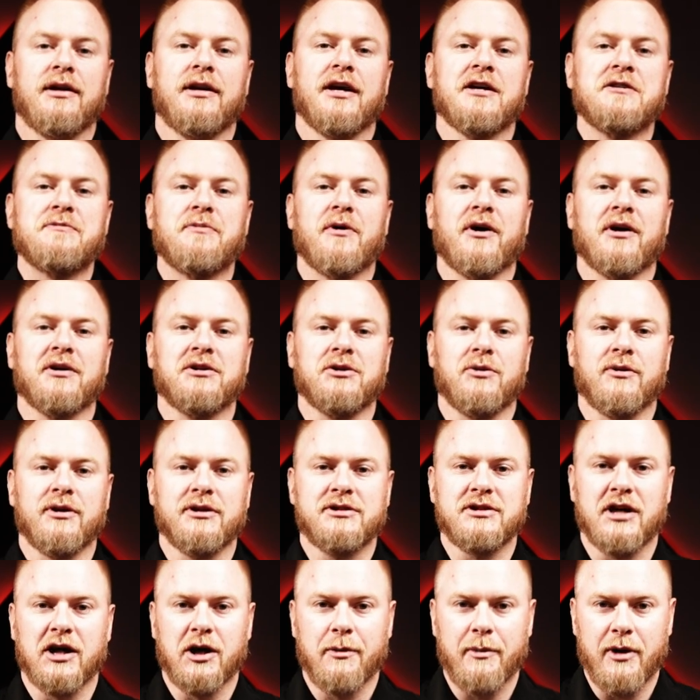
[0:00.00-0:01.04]
Next product I want
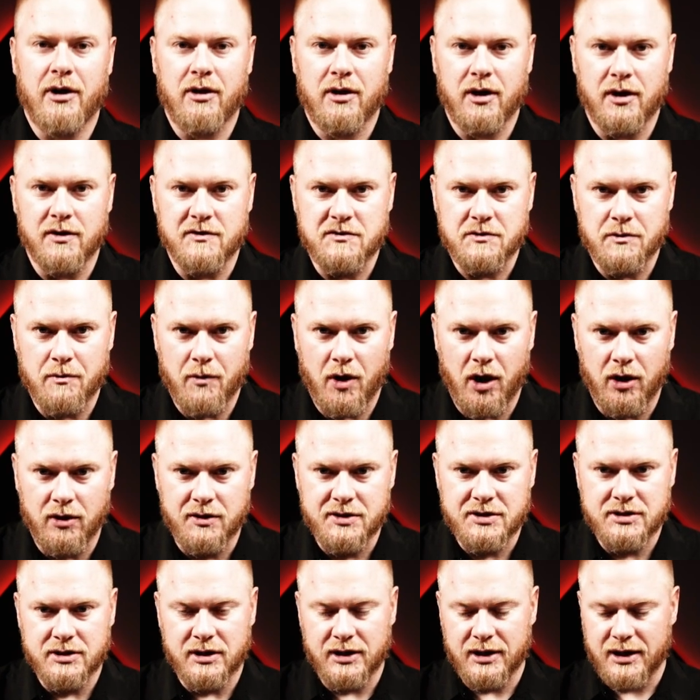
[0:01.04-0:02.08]
to talk about comes from
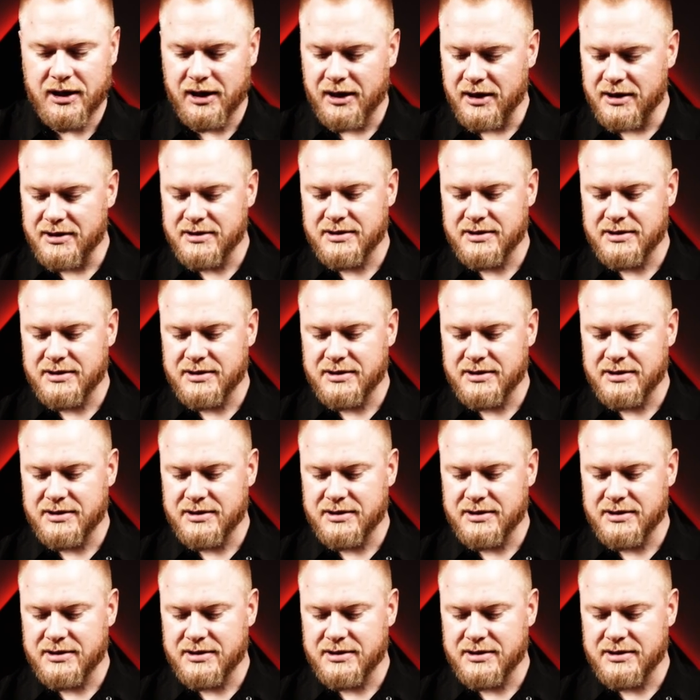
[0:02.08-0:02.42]
Holosun, and it